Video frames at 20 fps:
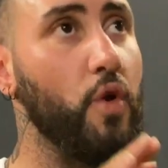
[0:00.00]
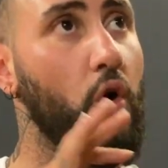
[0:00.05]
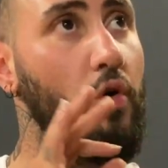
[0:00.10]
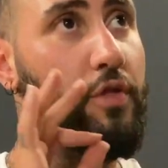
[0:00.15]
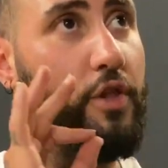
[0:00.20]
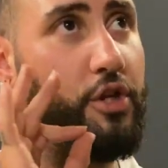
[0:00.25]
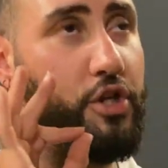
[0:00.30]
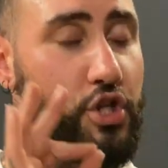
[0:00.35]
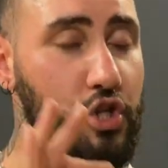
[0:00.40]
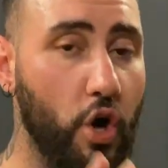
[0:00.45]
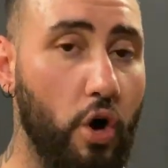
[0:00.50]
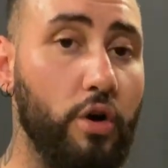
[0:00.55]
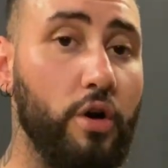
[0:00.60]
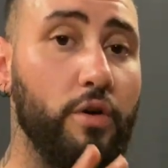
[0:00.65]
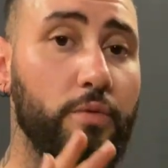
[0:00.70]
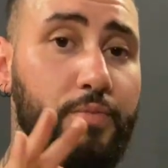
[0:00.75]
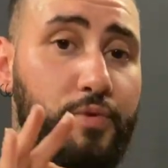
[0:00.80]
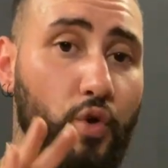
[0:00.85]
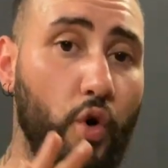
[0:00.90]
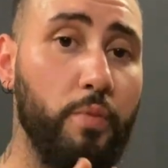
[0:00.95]
on the
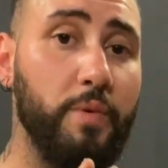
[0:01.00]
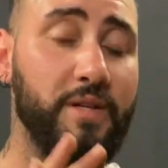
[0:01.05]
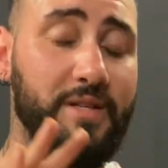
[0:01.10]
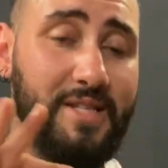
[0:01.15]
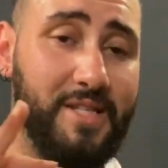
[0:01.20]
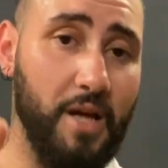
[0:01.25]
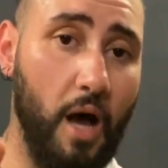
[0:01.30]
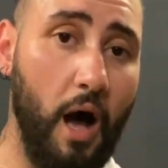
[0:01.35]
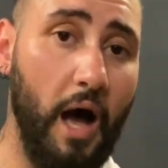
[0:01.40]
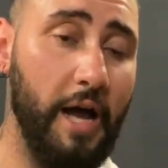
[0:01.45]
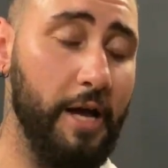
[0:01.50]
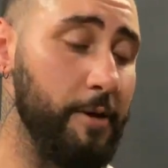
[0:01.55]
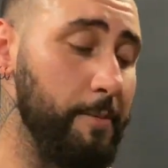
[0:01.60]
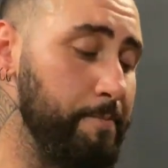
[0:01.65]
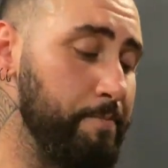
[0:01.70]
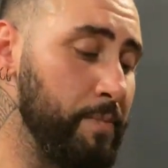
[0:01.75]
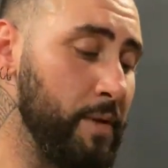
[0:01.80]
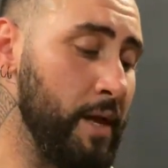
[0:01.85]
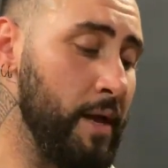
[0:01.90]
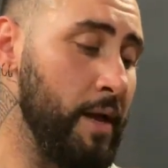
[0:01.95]
shock absorbing side,
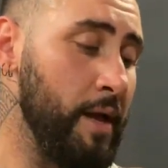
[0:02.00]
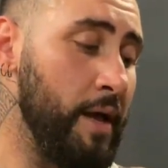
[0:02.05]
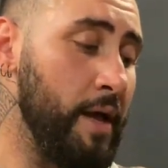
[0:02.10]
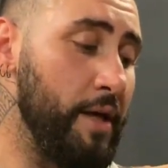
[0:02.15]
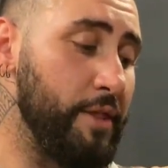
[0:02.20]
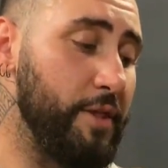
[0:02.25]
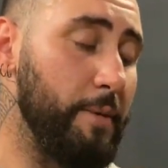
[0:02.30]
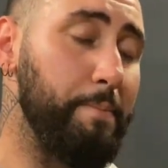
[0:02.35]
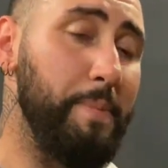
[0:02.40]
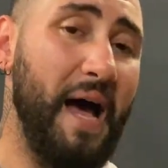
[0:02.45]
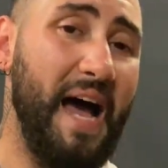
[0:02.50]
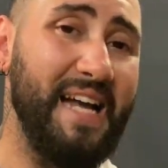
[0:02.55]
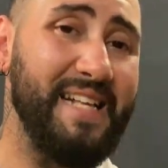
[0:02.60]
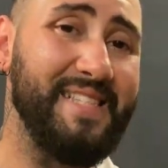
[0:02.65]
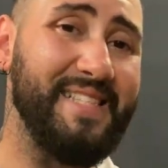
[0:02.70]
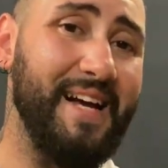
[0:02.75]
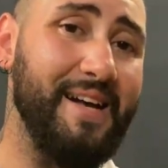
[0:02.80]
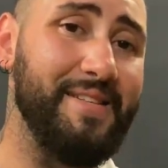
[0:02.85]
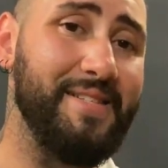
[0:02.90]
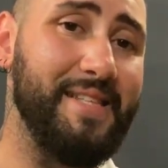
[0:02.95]
the
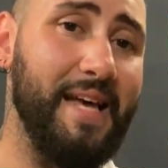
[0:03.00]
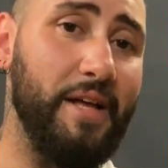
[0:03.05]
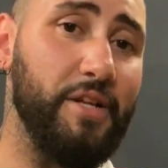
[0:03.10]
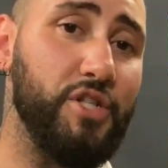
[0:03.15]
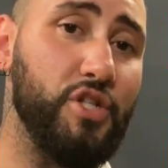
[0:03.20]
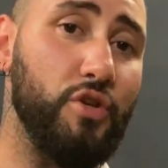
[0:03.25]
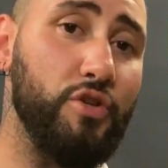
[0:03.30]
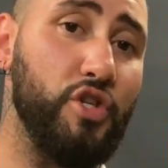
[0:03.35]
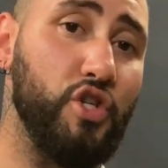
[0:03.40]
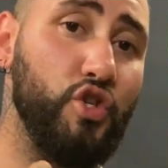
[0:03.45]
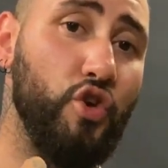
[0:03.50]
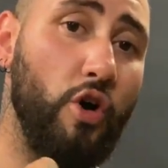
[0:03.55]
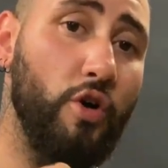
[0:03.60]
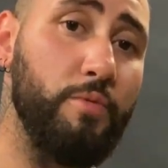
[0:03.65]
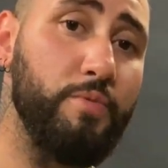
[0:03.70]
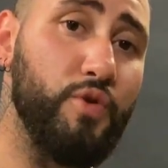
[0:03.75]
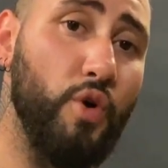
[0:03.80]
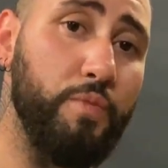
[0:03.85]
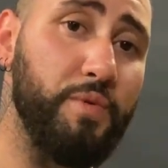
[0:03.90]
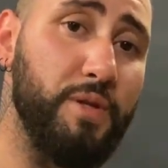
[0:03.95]
pad does that. So it shock
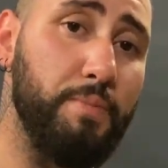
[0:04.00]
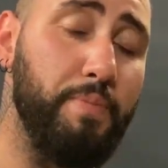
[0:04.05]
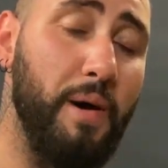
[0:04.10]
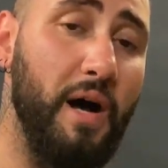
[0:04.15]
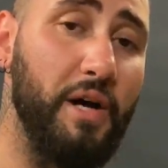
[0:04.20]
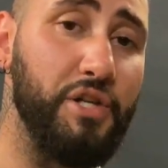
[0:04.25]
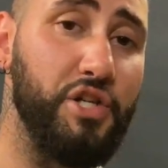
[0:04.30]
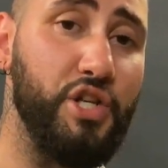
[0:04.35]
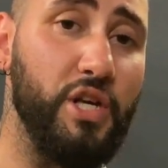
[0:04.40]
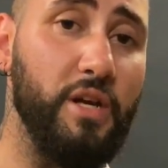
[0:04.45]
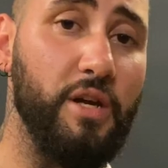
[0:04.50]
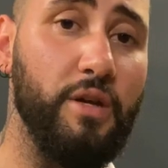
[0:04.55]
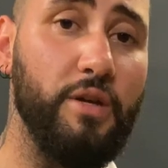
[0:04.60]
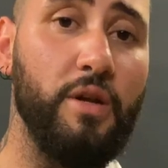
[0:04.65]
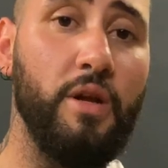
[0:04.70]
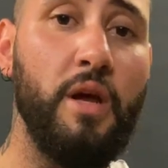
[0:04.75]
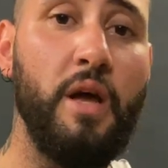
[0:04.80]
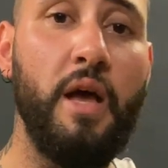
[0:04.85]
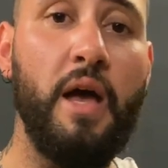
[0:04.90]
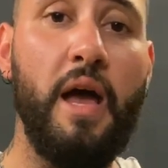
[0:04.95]
absorbs the punch
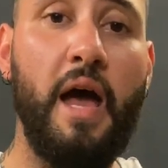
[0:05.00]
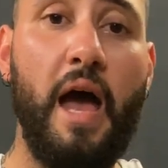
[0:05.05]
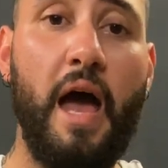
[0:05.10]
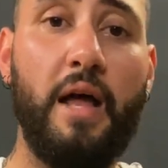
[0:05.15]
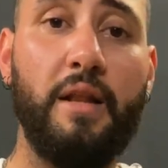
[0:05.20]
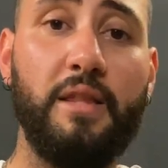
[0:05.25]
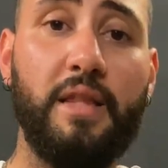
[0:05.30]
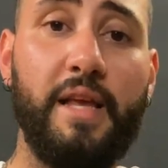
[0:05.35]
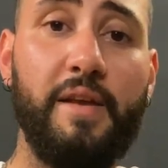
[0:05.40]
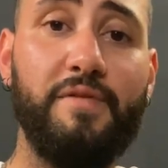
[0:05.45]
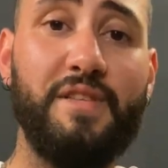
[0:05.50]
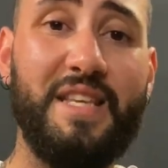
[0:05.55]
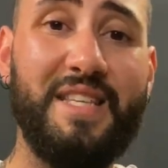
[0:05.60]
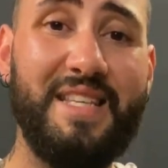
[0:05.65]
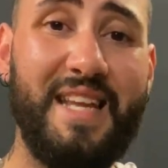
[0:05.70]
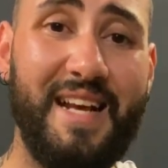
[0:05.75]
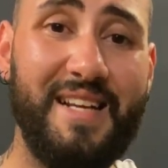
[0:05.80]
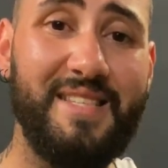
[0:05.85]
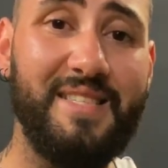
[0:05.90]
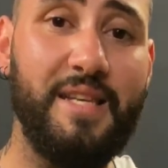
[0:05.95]
in and leaves
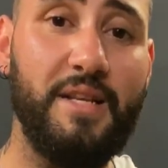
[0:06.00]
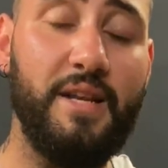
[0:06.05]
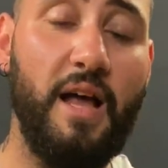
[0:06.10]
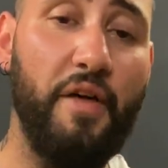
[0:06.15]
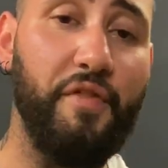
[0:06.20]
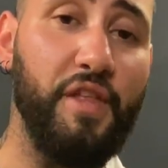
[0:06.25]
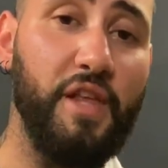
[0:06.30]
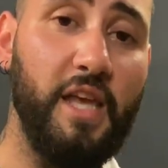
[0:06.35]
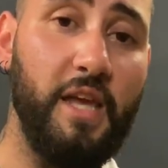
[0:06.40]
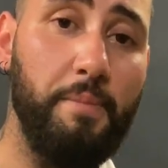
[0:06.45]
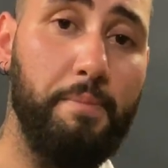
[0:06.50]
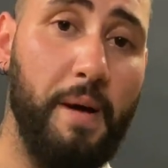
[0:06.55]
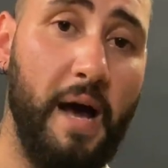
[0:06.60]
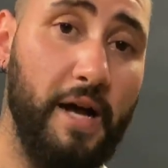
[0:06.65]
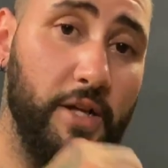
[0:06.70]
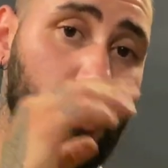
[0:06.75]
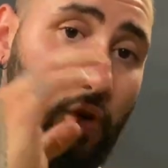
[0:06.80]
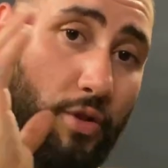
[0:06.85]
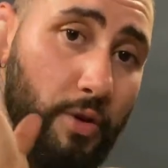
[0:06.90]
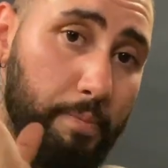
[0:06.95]
next to nothing
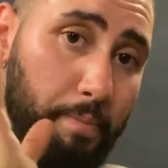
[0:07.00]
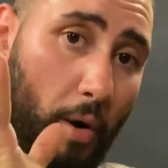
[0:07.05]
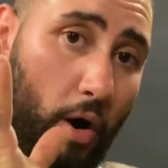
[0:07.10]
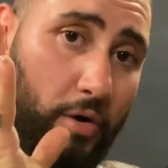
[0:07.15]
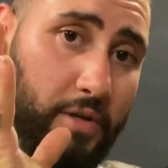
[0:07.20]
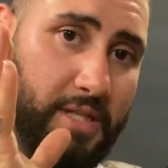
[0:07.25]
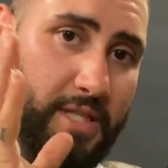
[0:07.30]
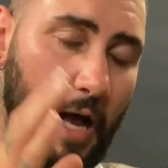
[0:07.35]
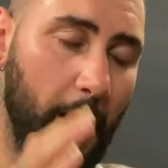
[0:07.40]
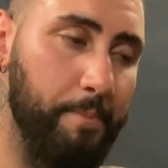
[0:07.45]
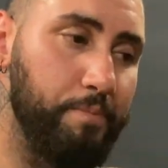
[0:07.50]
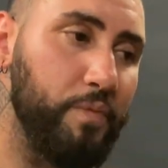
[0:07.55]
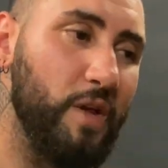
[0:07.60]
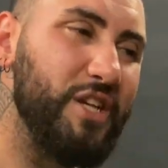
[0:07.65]
impact on the boxer.